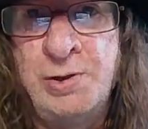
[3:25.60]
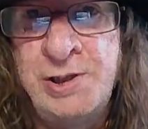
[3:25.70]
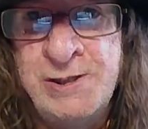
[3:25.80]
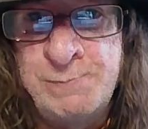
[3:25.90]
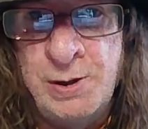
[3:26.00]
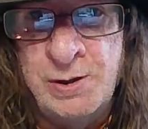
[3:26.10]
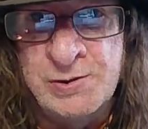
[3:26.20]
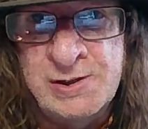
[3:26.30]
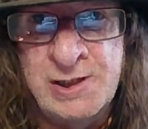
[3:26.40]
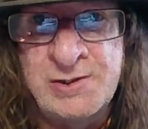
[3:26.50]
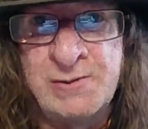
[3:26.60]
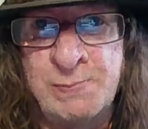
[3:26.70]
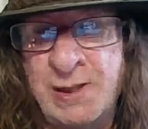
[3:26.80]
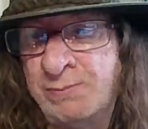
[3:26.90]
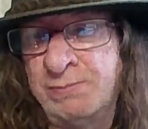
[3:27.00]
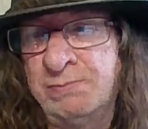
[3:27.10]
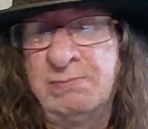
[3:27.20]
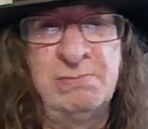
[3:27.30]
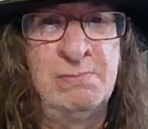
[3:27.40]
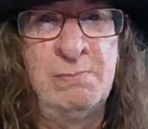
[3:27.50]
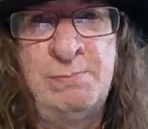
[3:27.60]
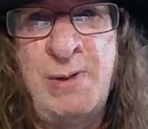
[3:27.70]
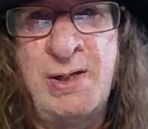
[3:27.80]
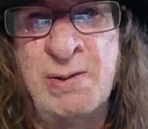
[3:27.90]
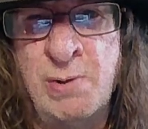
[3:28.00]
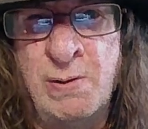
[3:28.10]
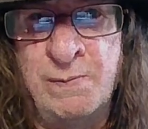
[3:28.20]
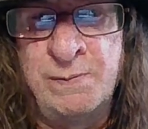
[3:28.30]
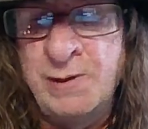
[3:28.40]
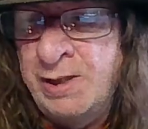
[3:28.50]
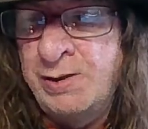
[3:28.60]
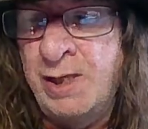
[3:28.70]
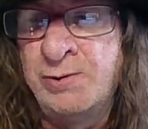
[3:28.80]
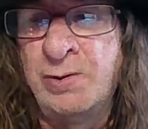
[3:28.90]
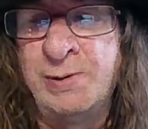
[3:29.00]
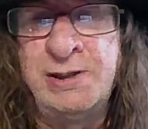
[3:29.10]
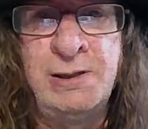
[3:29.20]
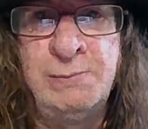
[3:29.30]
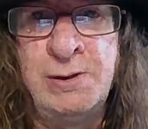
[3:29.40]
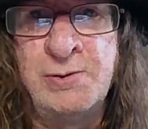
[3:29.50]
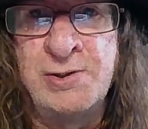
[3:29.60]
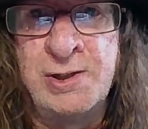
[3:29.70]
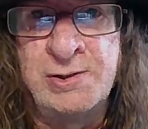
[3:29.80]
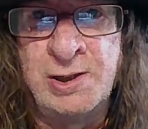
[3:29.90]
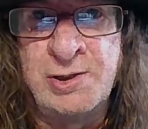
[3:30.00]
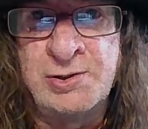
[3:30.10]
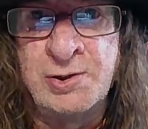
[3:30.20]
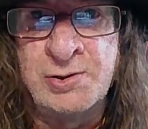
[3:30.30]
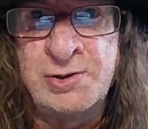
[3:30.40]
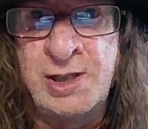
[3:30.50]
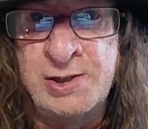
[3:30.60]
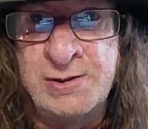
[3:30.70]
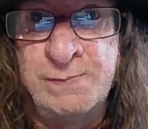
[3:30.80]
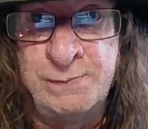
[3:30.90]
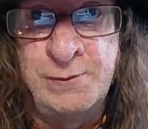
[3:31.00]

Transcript: one of these pods lasts about a month. I normally keep using it until it starts tasting